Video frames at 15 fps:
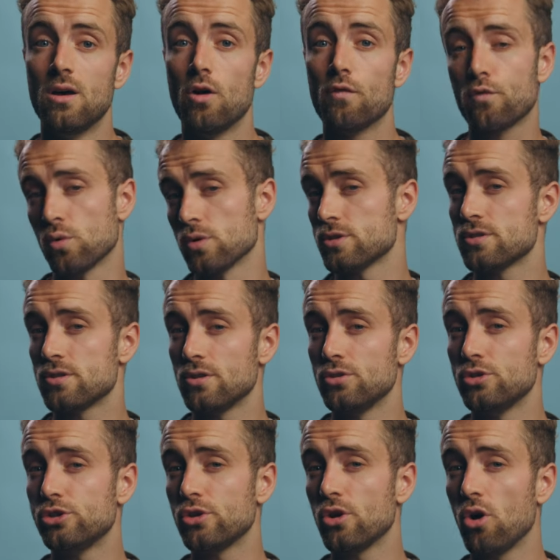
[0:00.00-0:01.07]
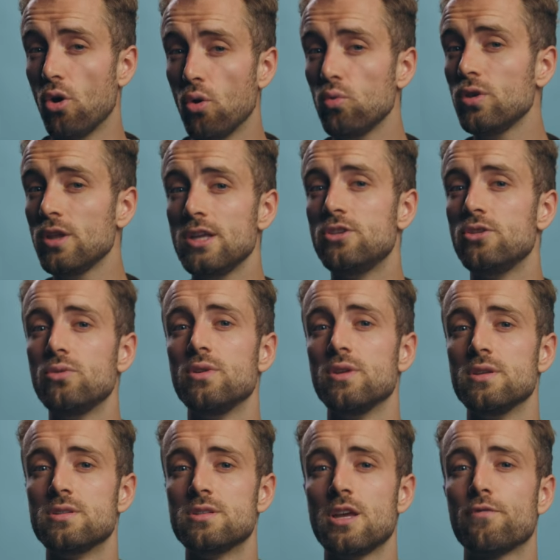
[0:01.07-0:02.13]
Of course, you should only do
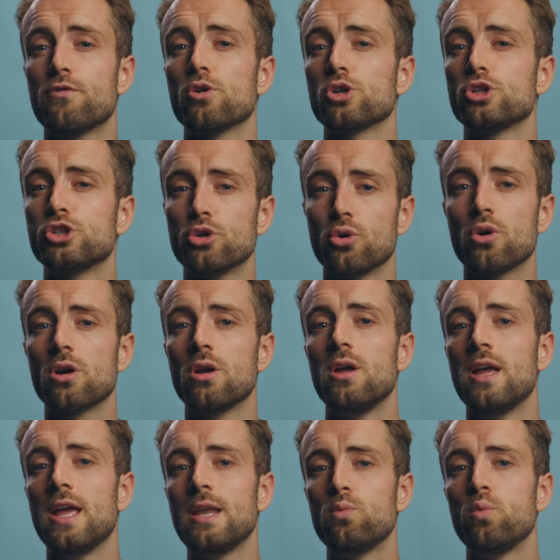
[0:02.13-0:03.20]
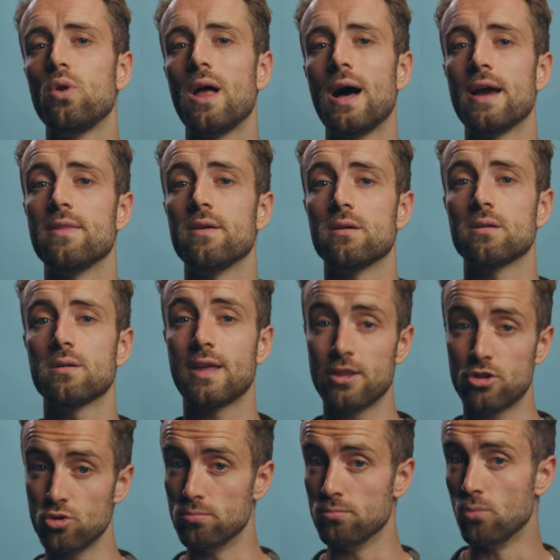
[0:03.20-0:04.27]
this if you're sure it will either
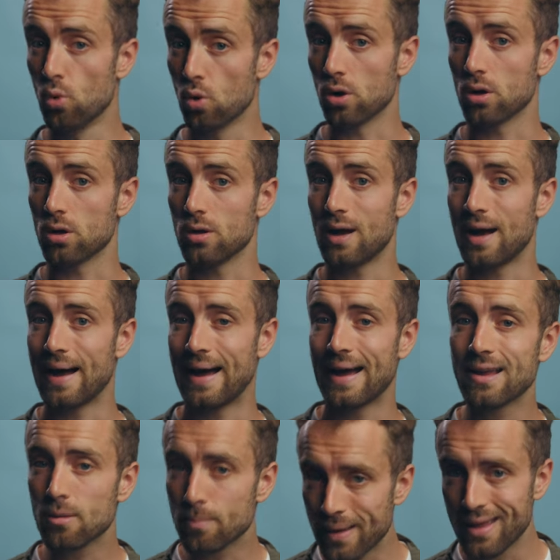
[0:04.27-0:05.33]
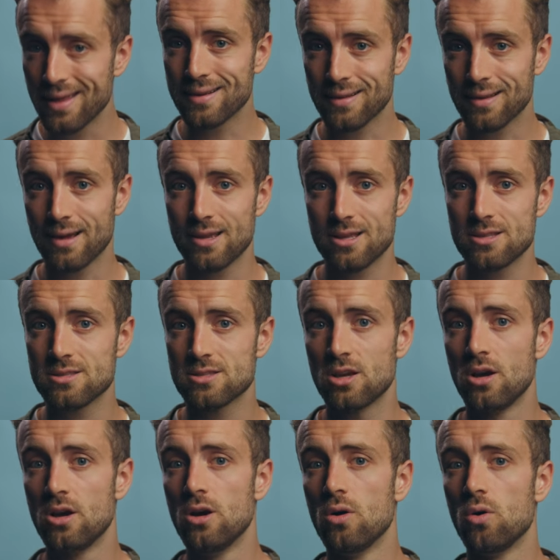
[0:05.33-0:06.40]
get you more higher paying clients
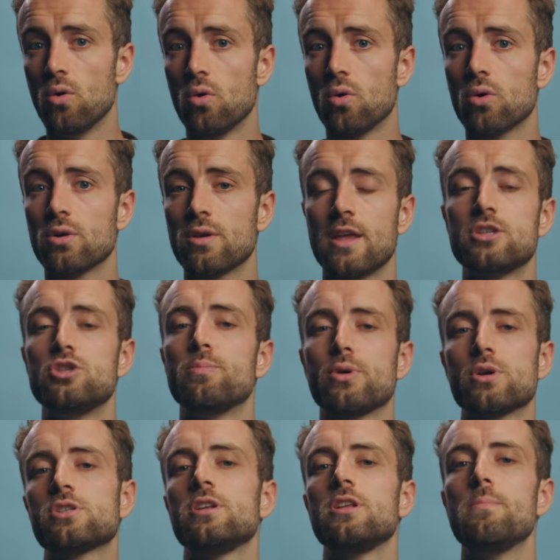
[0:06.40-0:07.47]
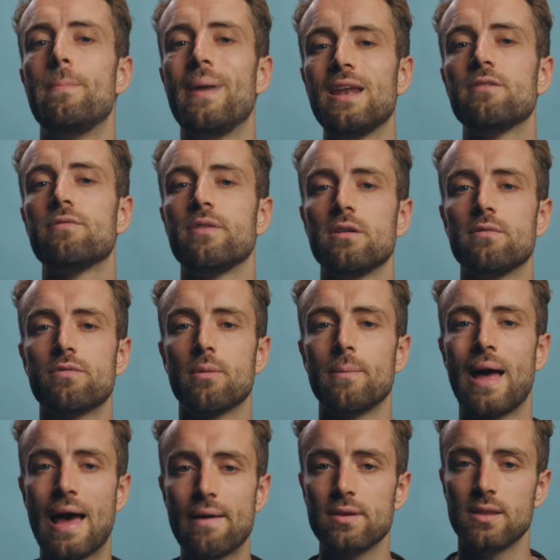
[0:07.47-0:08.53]
or that you personally benefit from
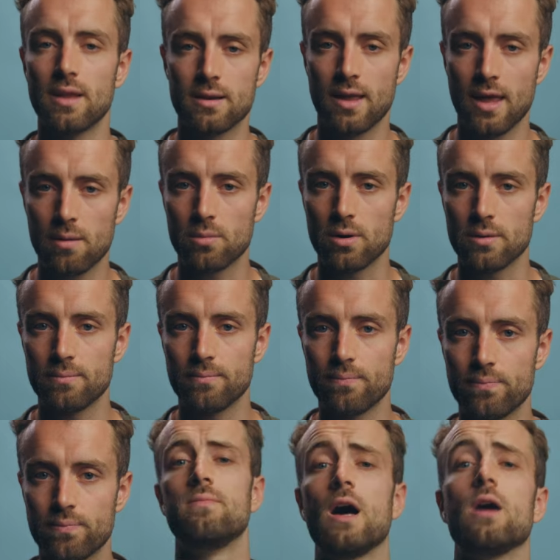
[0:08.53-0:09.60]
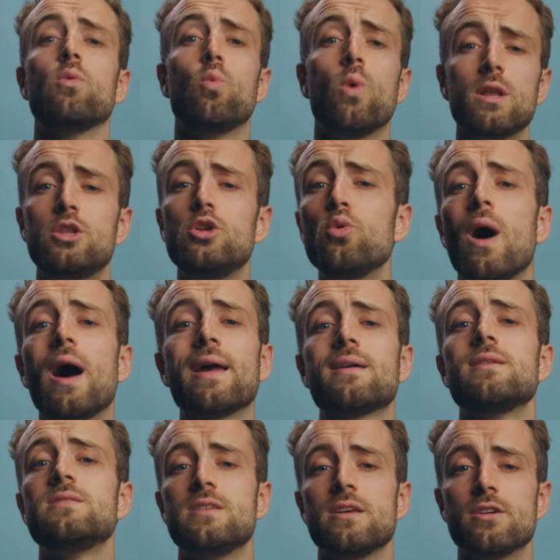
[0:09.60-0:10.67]
having that camera. Now, what do I
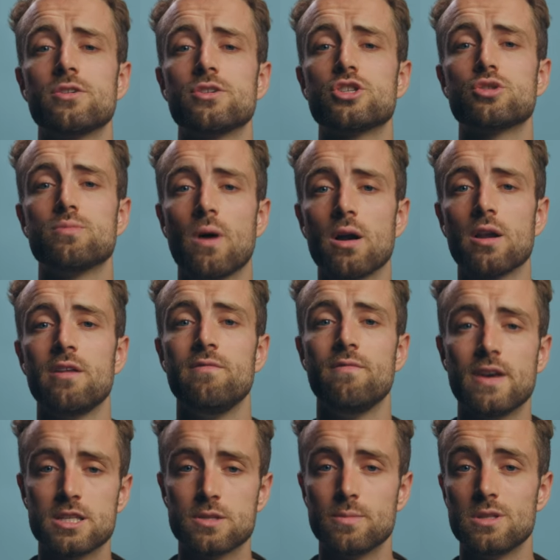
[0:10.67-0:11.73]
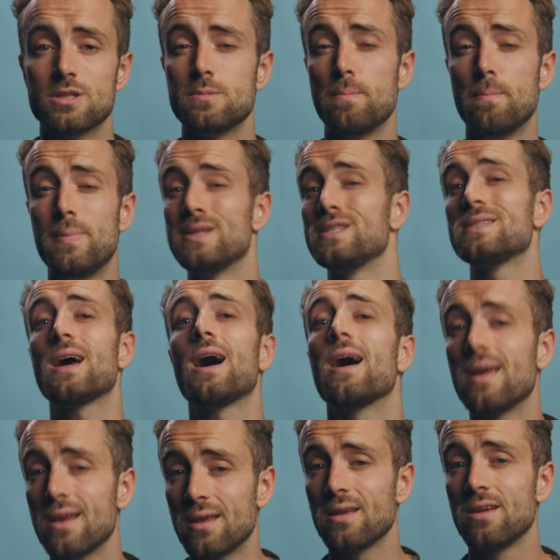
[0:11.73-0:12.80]
consider smart investments
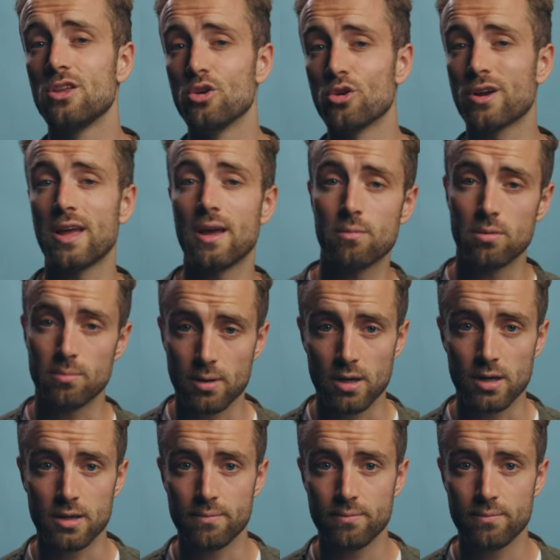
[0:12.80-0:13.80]
beside your camera body?